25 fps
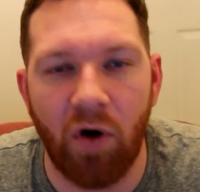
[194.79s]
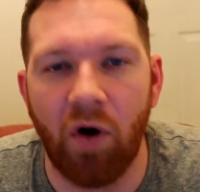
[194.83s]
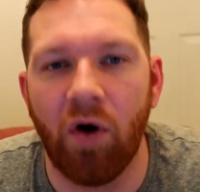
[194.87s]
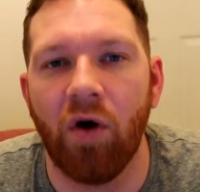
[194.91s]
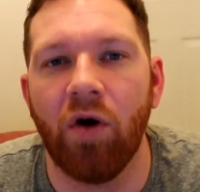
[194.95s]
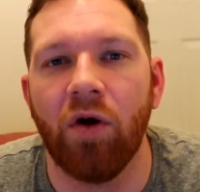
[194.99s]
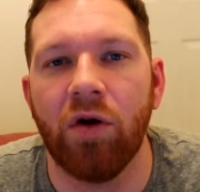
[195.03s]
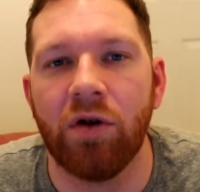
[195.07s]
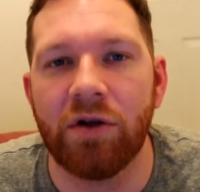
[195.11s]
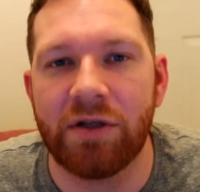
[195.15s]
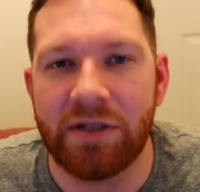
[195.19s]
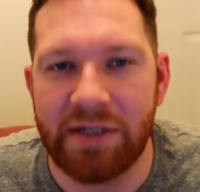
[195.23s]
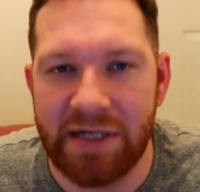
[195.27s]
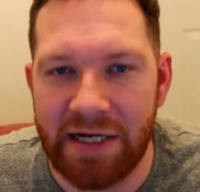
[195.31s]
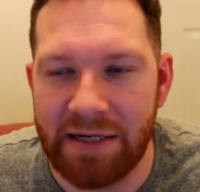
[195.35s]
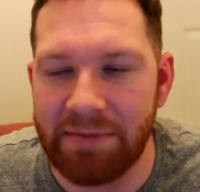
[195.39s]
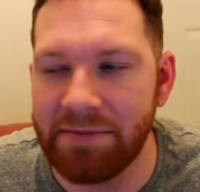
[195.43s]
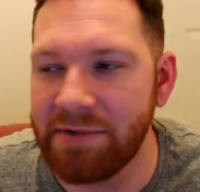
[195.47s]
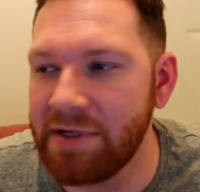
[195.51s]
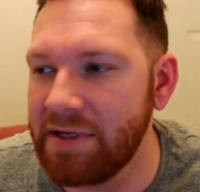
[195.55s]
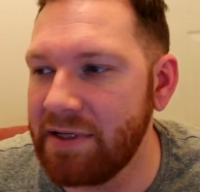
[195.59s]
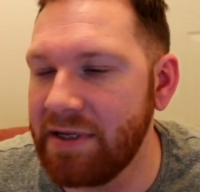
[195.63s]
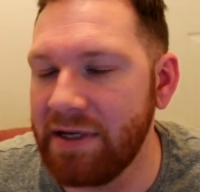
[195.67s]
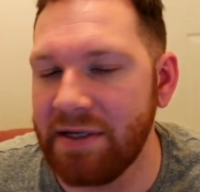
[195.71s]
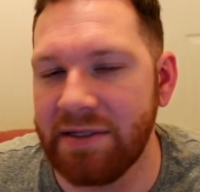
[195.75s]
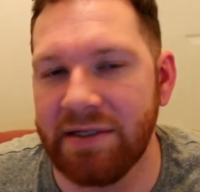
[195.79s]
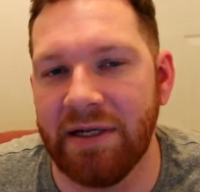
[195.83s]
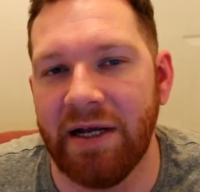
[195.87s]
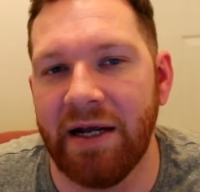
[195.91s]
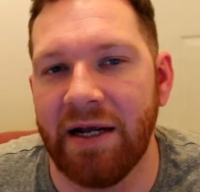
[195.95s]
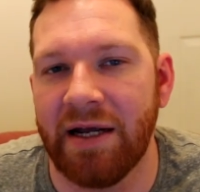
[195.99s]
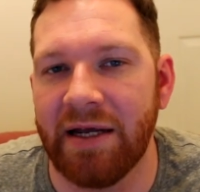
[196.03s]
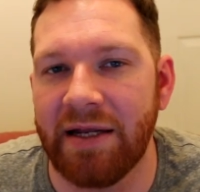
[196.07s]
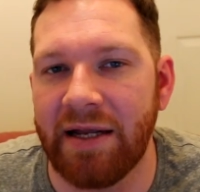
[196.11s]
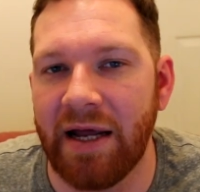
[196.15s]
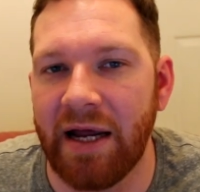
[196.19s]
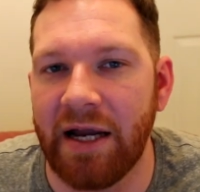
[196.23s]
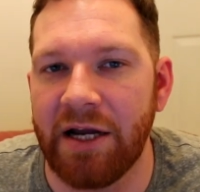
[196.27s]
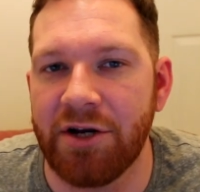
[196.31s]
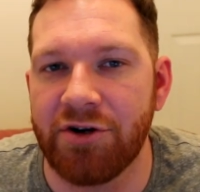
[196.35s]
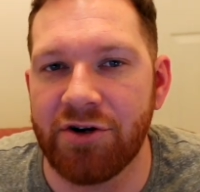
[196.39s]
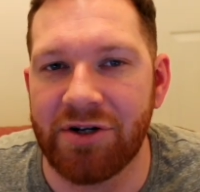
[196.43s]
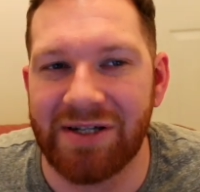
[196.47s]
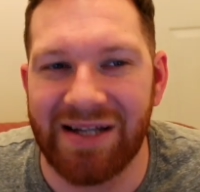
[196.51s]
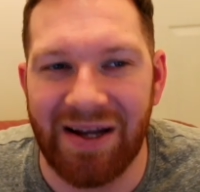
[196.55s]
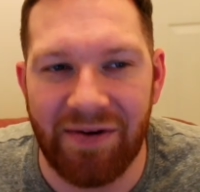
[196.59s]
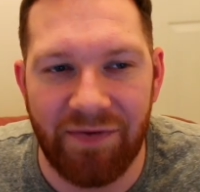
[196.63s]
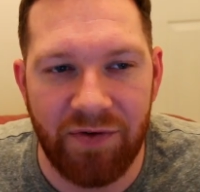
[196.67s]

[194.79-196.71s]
All teams in this league are dangerous.